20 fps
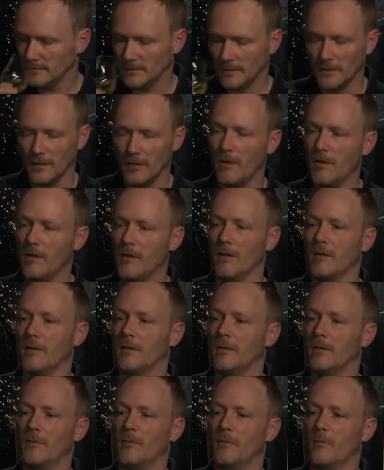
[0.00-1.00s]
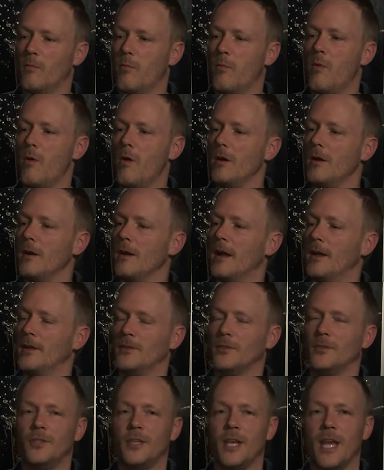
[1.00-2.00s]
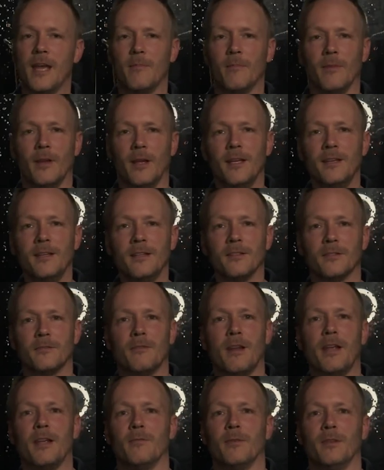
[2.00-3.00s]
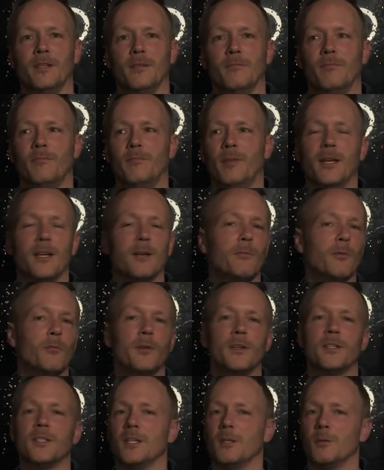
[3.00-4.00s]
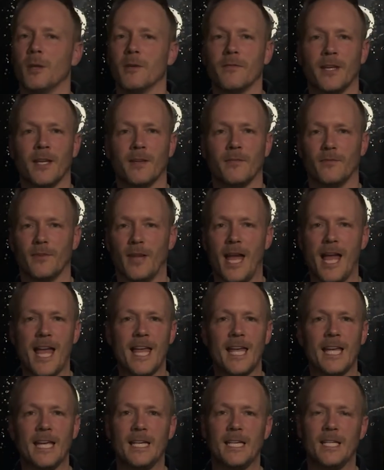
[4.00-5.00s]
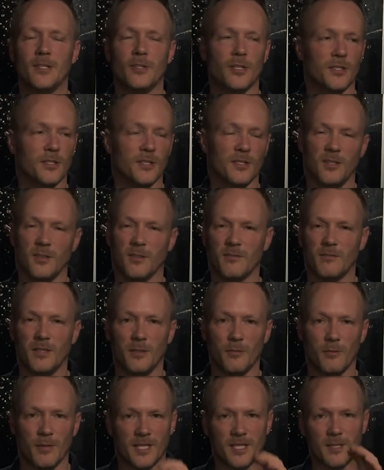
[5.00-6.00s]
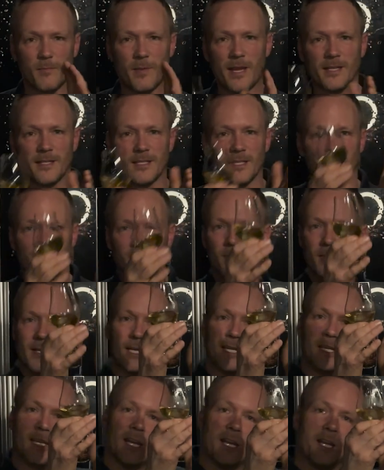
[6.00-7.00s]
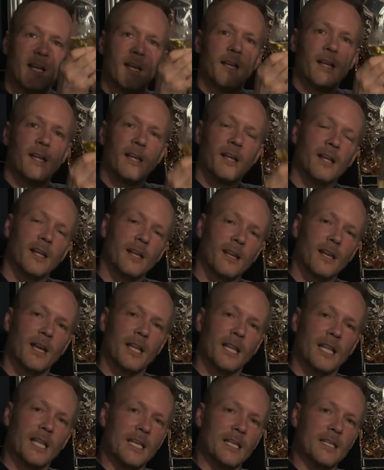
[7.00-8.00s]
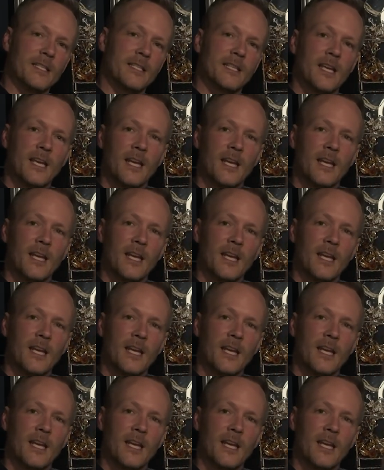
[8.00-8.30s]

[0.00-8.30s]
Oh, what a gem. Isn't it great when you pick up a whiskey you haven't had for ages and you expect it to be like this,